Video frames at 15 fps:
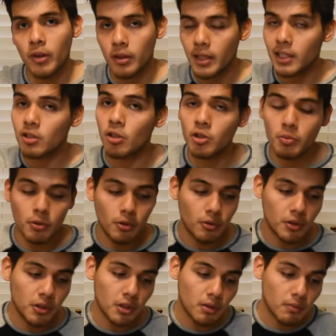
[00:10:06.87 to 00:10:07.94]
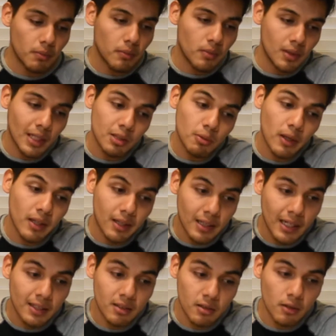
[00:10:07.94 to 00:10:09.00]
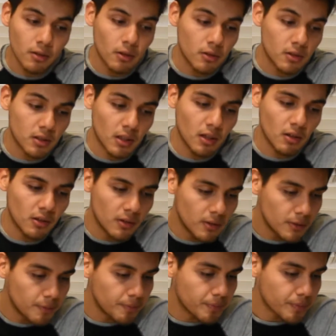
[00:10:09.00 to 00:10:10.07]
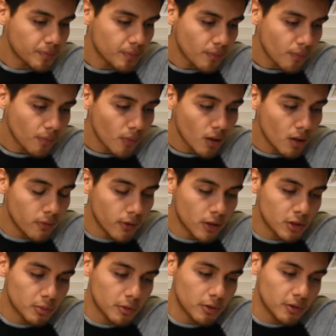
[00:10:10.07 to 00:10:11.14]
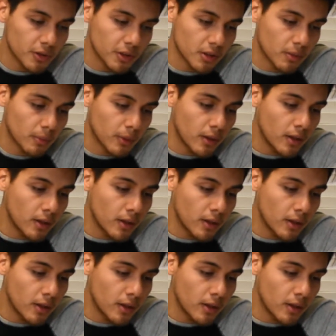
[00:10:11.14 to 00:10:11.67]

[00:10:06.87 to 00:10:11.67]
That's entrepreneurship. That's why that's the third skill of entrepreneurship.